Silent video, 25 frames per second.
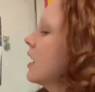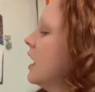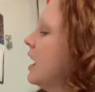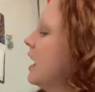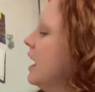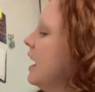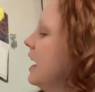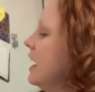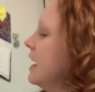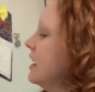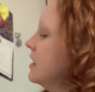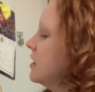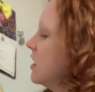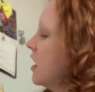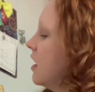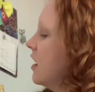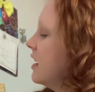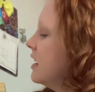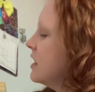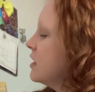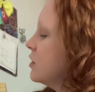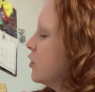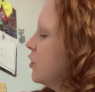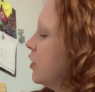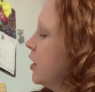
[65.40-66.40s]
He saw
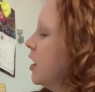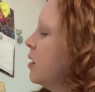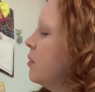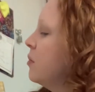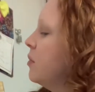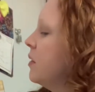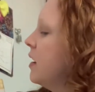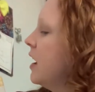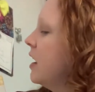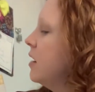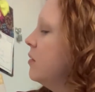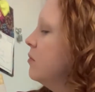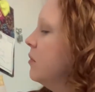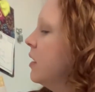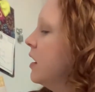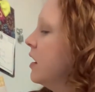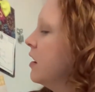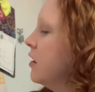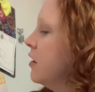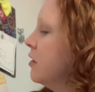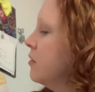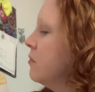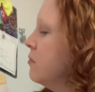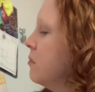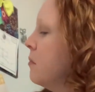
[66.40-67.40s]
his crib and
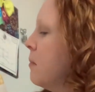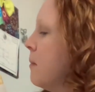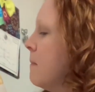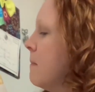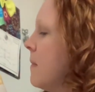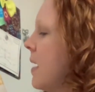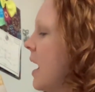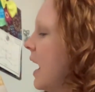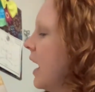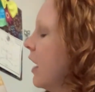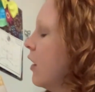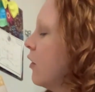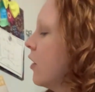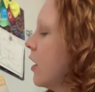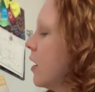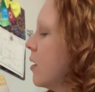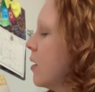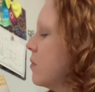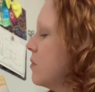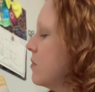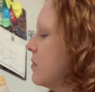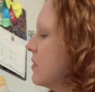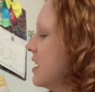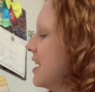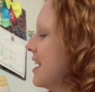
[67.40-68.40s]
muttered, My crib.
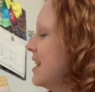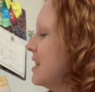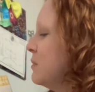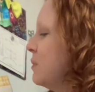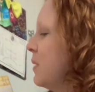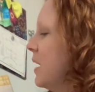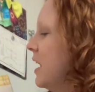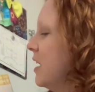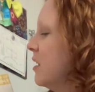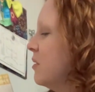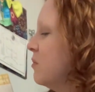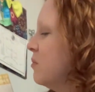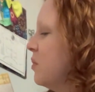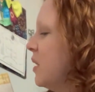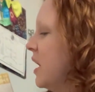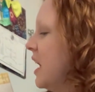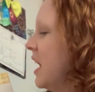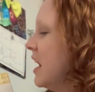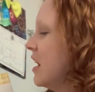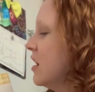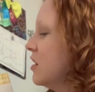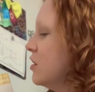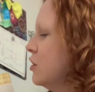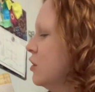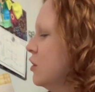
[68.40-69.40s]
It's painted
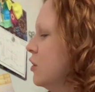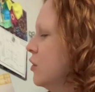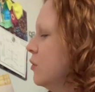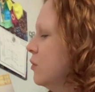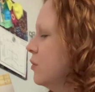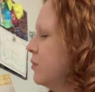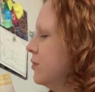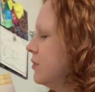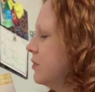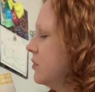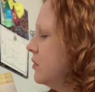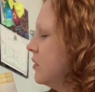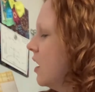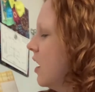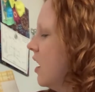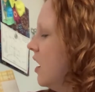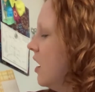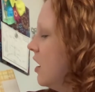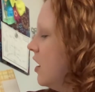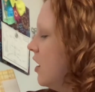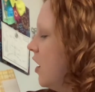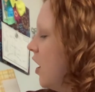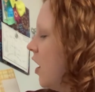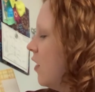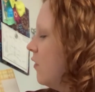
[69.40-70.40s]
pink, too.
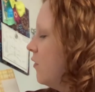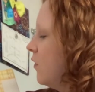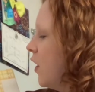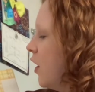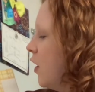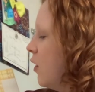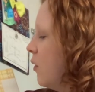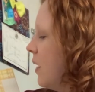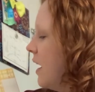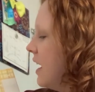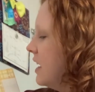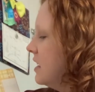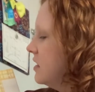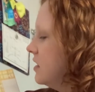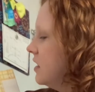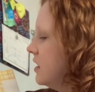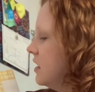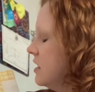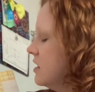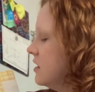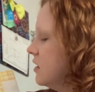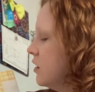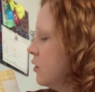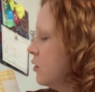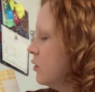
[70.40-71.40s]
Not far away stood
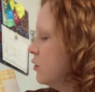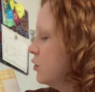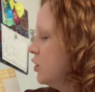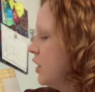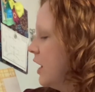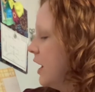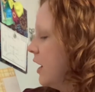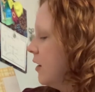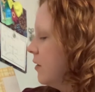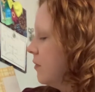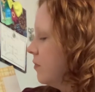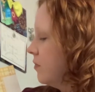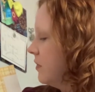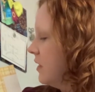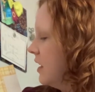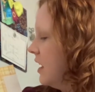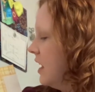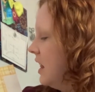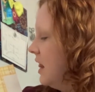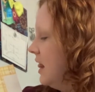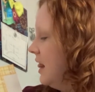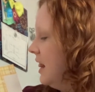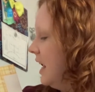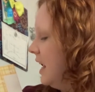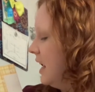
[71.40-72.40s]
his old chair.
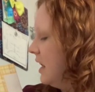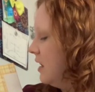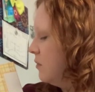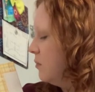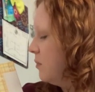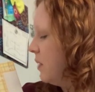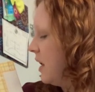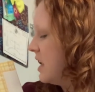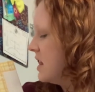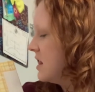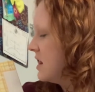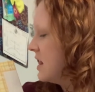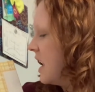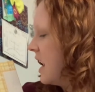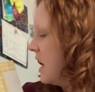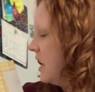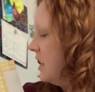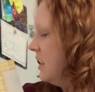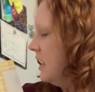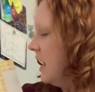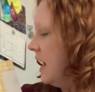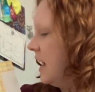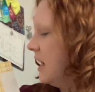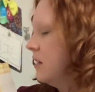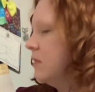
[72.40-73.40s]
They didn't paint that
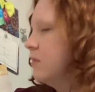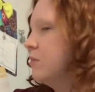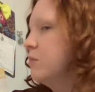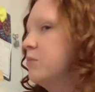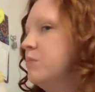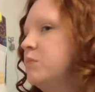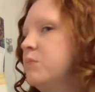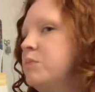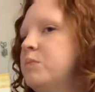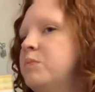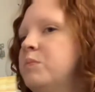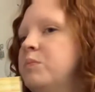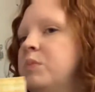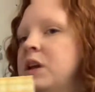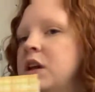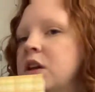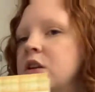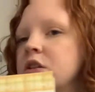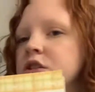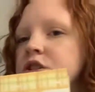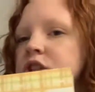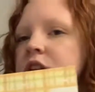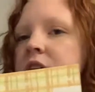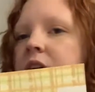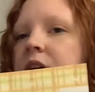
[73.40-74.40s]
yet, Peter
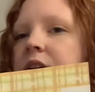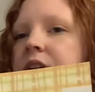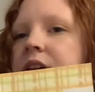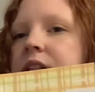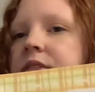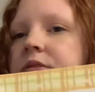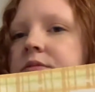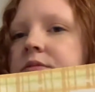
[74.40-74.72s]
shouted.